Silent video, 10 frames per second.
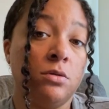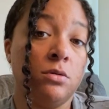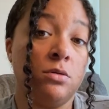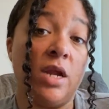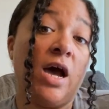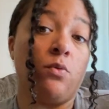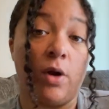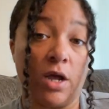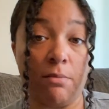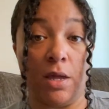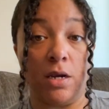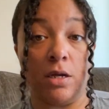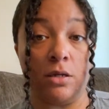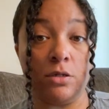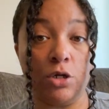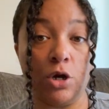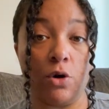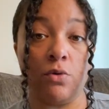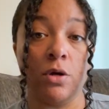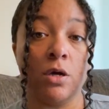not recommend it, you
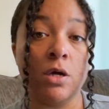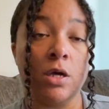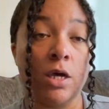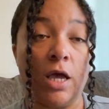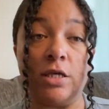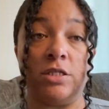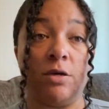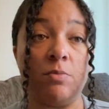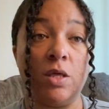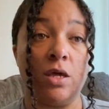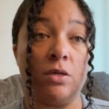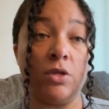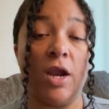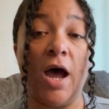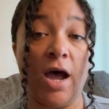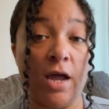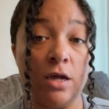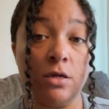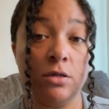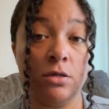know. It's something that
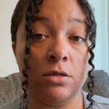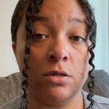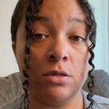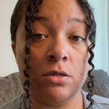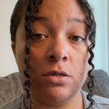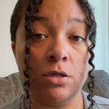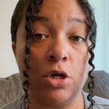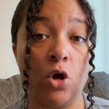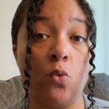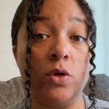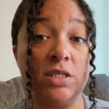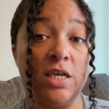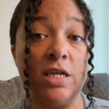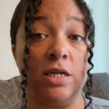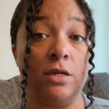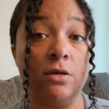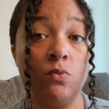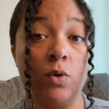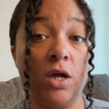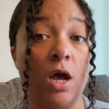I, you know, was in
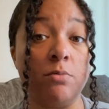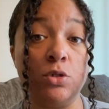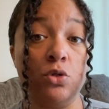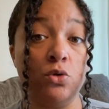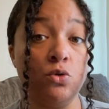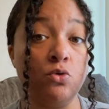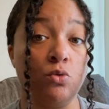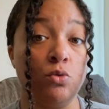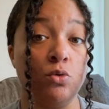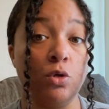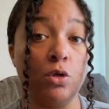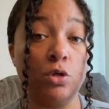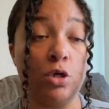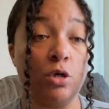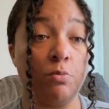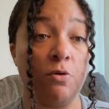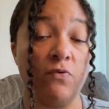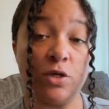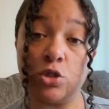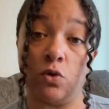when it comes to the
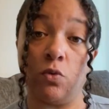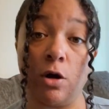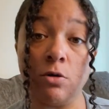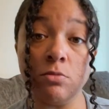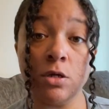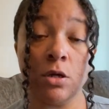professional realm.